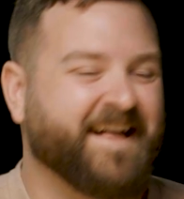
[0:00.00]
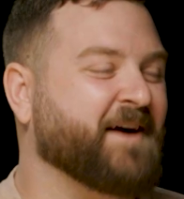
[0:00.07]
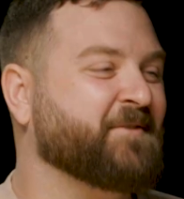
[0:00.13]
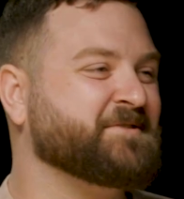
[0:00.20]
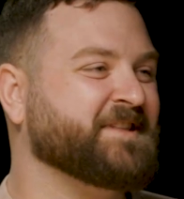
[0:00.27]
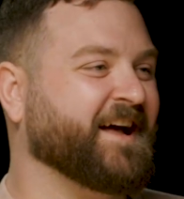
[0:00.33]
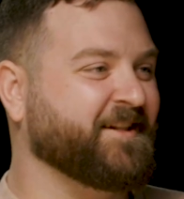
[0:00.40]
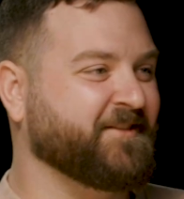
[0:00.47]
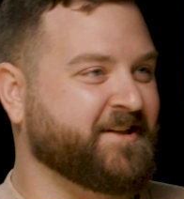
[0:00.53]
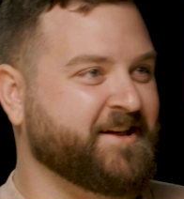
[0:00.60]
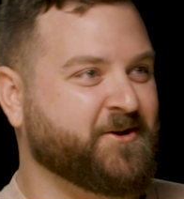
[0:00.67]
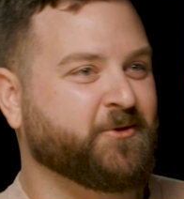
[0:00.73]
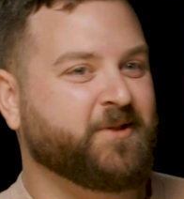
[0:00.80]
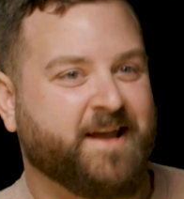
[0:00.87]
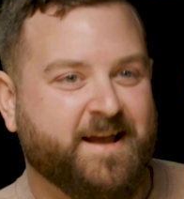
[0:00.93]
I was not
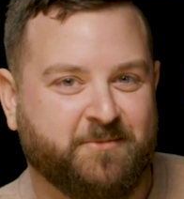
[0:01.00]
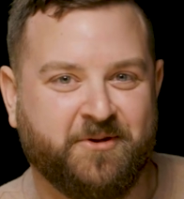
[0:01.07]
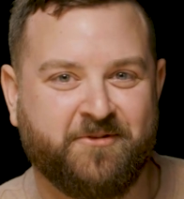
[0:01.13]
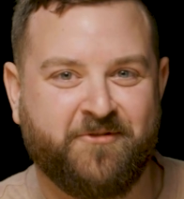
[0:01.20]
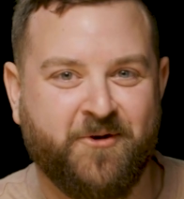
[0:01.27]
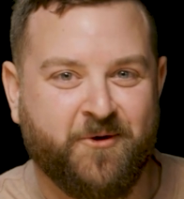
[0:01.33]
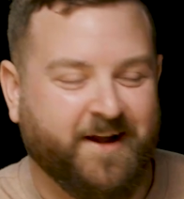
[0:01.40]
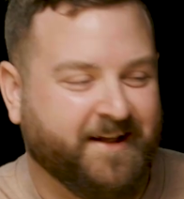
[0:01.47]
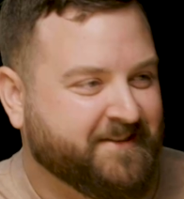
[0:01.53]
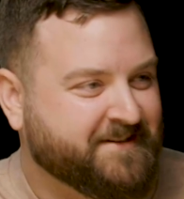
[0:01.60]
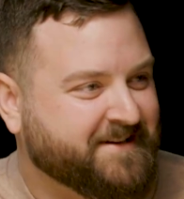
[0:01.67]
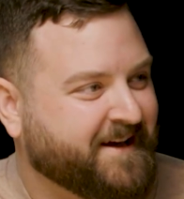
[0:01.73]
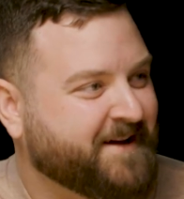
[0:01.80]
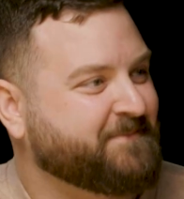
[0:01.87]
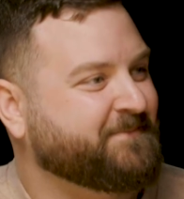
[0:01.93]
legally able to vote at the
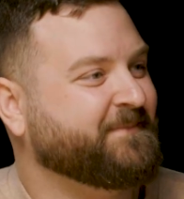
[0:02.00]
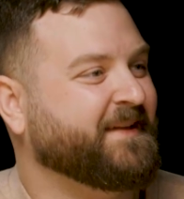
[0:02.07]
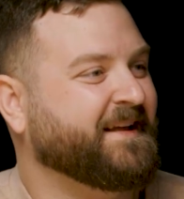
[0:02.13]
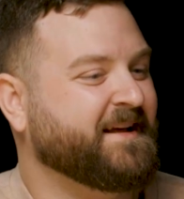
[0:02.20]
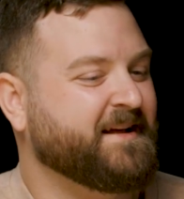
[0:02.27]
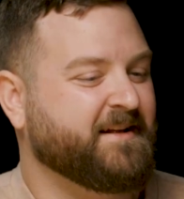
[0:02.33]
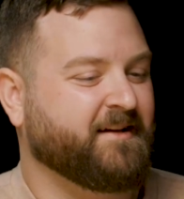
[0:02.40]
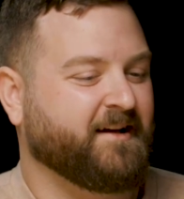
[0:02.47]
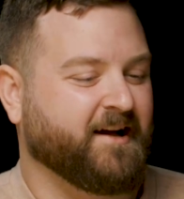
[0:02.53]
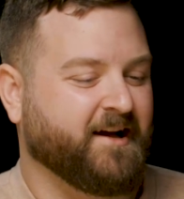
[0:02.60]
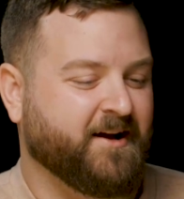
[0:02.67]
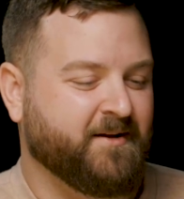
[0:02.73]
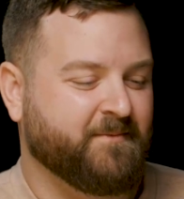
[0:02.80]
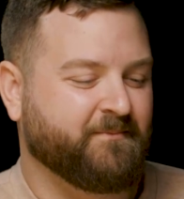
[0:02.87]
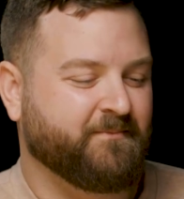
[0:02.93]
time.
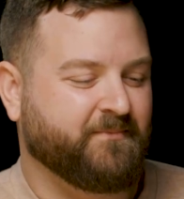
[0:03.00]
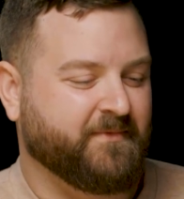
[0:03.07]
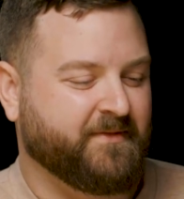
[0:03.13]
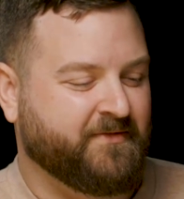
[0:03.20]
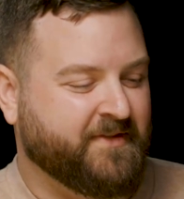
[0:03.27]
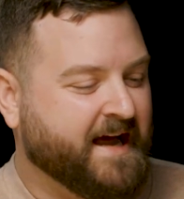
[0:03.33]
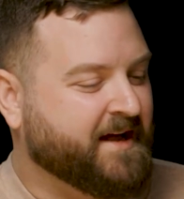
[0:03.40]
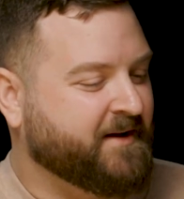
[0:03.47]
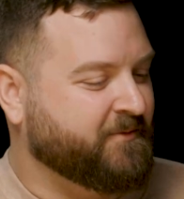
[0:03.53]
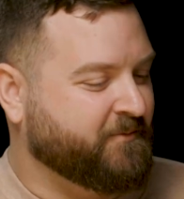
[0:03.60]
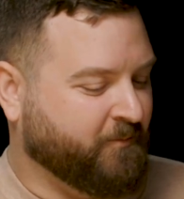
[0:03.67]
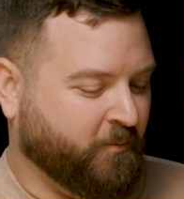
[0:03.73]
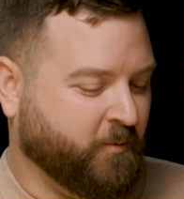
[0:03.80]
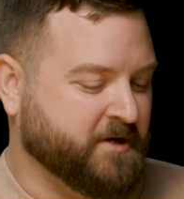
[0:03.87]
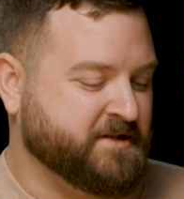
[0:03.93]
That
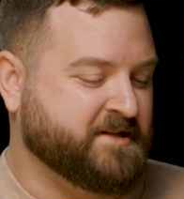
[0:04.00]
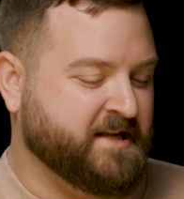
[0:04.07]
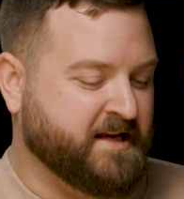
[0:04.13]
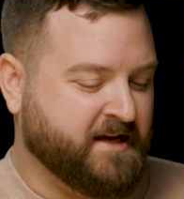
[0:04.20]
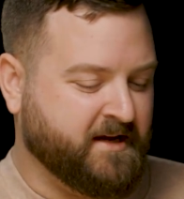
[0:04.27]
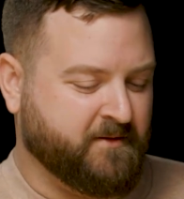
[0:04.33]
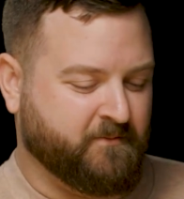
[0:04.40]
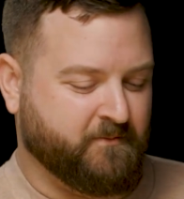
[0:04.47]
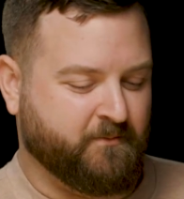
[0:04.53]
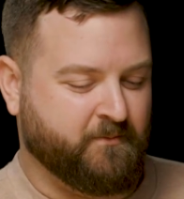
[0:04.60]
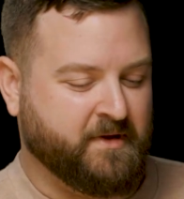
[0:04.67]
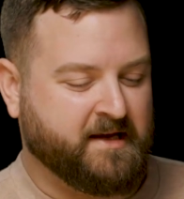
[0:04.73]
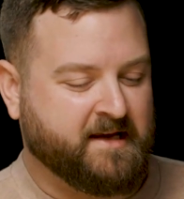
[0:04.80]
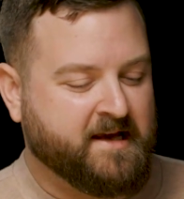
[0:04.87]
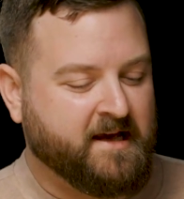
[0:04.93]
was the
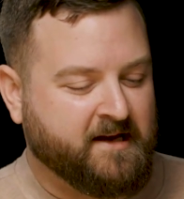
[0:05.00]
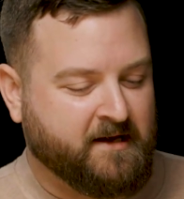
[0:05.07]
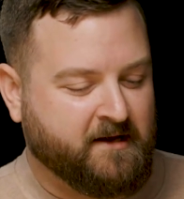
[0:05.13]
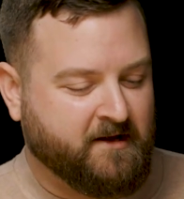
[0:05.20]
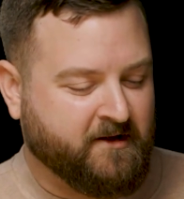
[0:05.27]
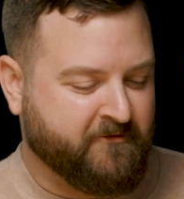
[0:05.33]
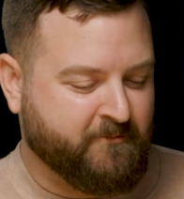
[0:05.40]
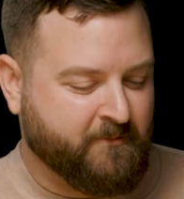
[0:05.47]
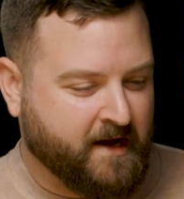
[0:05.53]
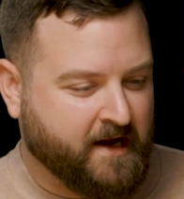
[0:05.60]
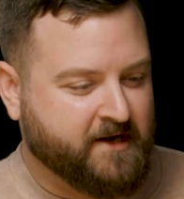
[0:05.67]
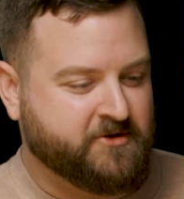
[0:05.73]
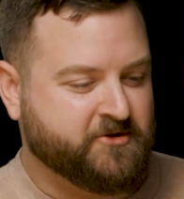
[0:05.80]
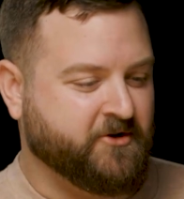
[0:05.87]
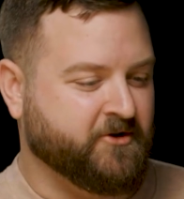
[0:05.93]
beginning of
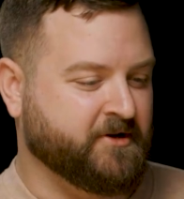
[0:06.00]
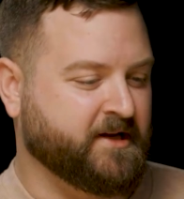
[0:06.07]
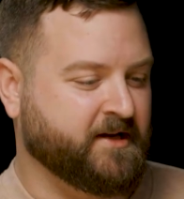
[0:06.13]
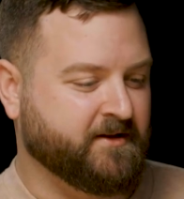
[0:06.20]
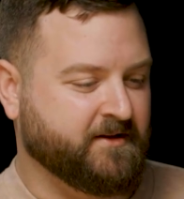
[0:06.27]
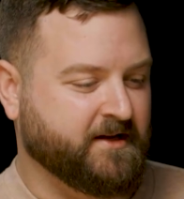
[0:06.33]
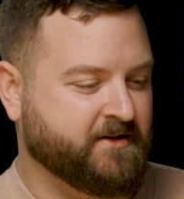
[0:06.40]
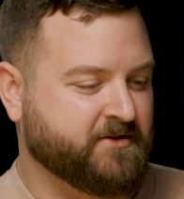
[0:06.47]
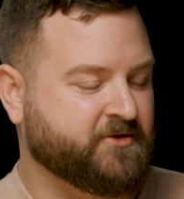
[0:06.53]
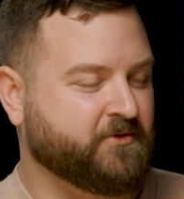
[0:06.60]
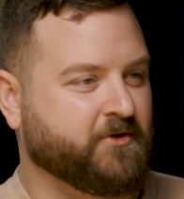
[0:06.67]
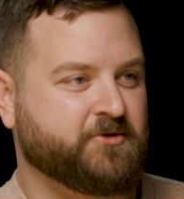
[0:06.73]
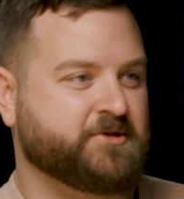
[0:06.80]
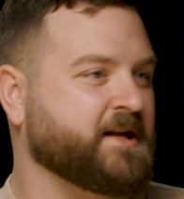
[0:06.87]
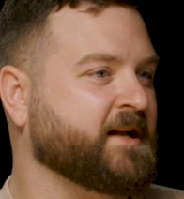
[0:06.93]
my journey
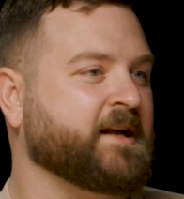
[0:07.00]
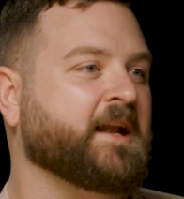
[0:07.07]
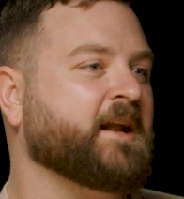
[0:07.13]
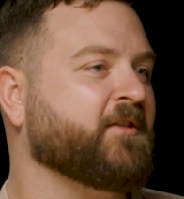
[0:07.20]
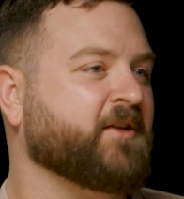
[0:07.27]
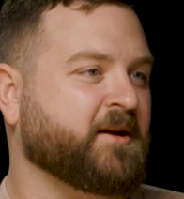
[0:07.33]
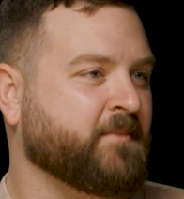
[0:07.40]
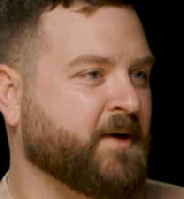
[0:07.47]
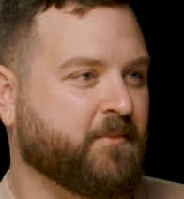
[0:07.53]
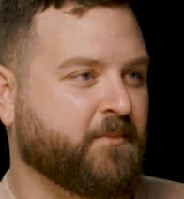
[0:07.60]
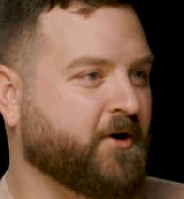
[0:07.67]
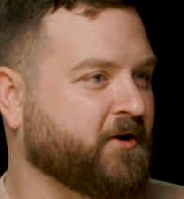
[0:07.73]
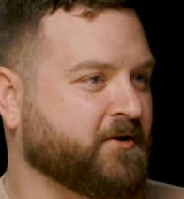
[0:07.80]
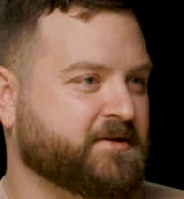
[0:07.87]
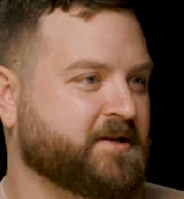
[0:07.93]
into understanding anything about
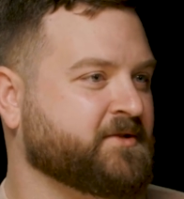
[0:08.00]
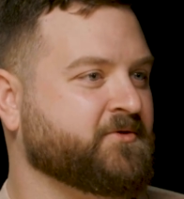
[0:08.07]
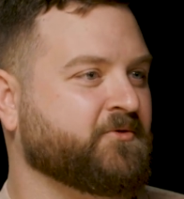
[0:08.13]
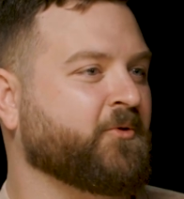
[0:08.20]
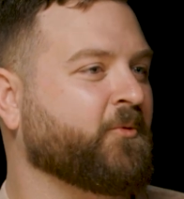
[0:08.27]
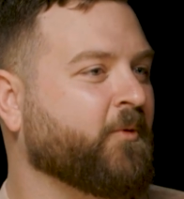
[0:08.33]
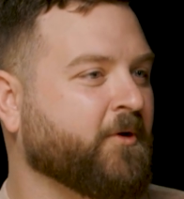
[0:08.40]
politics or the